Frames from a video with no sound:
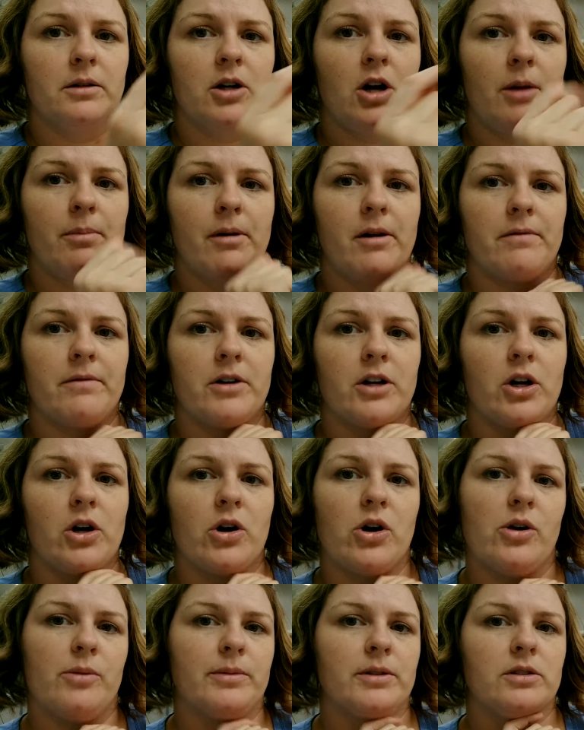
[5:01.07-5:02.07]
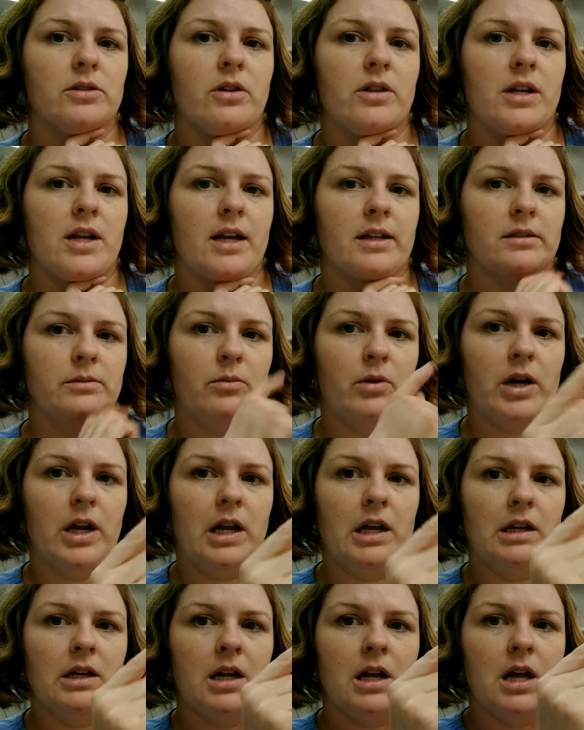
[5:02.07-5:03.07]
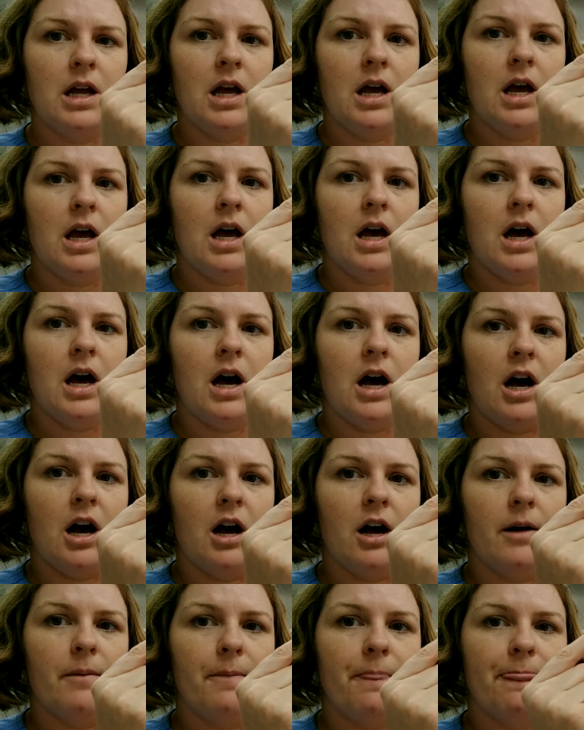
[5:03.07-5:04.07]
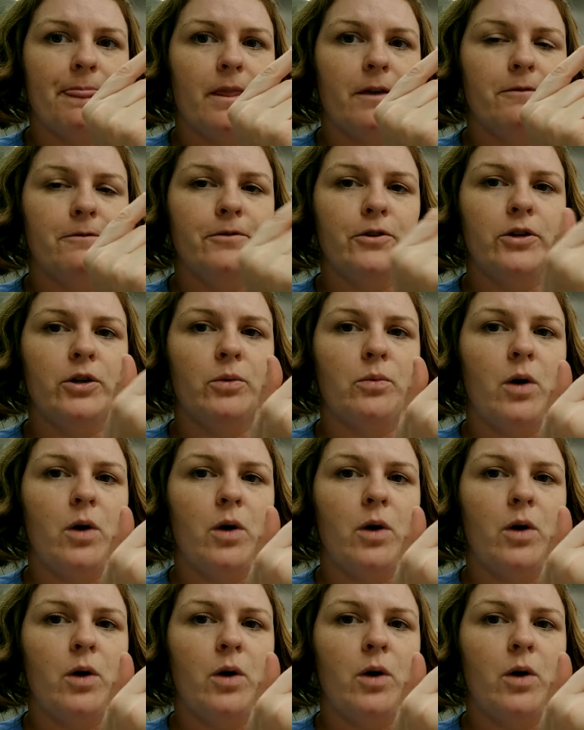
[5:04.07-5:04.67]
carprofene to go home until the next morning. Food and